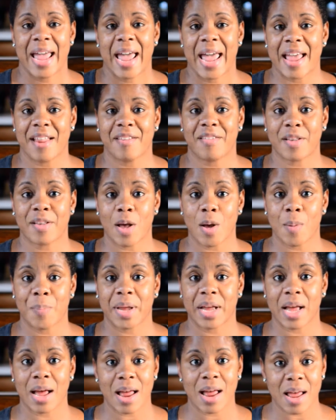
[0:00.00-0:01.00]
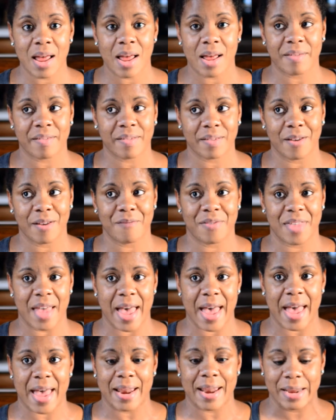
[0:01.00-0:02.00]
And so because of
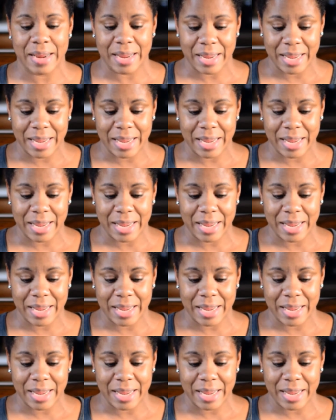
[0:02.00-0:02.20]
that,